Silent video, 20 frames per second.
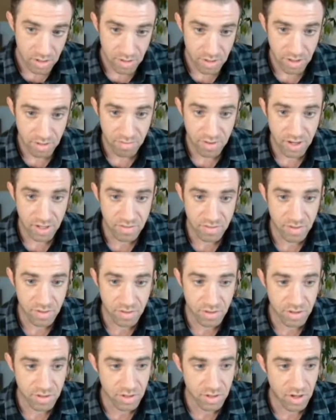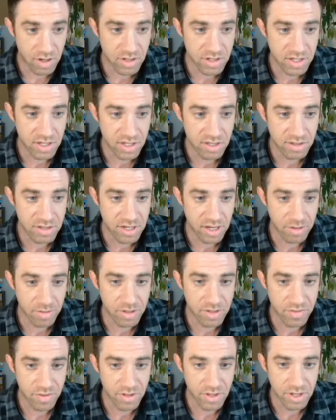Advanced filters, all season
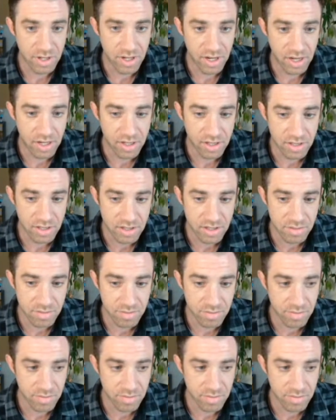segments for the Knicks.